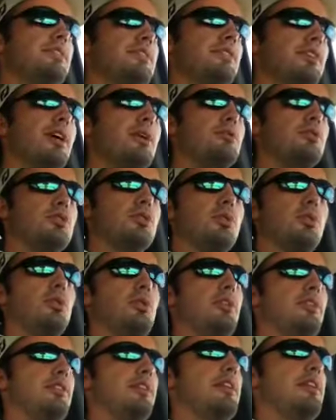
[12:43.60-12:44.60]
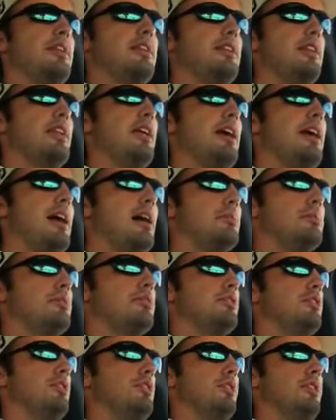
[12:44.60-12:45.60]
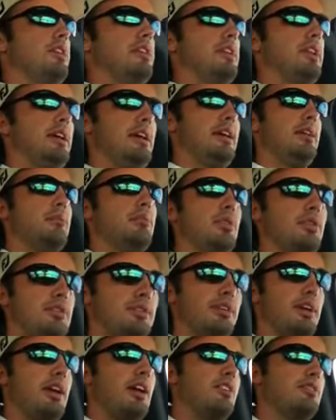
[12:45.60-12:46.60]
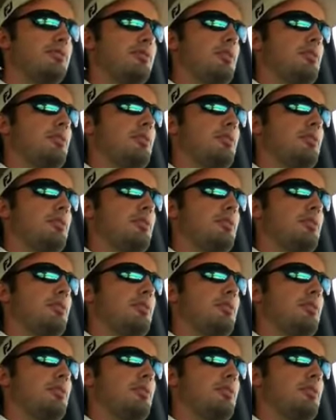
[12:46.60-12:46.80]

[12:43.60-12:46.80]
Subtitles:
So that was cool. They didn't absolutely need prison camps.